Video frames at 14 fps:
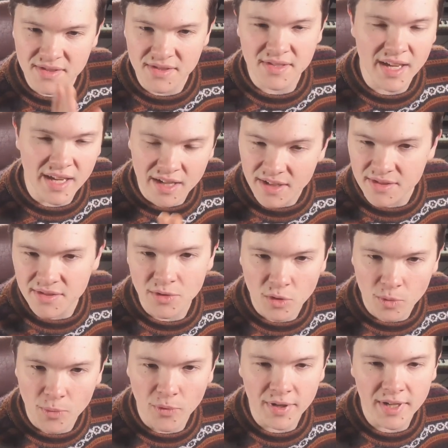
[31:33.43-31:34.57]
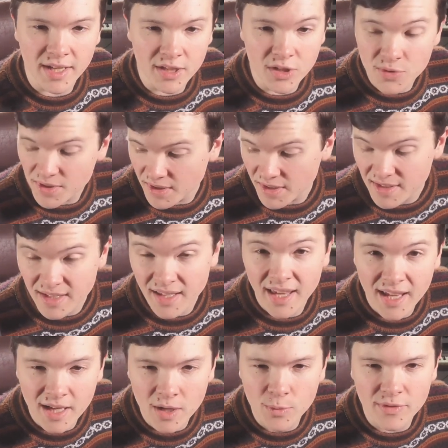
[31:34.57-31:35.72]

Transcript: sustain at a 0 point and using the decay,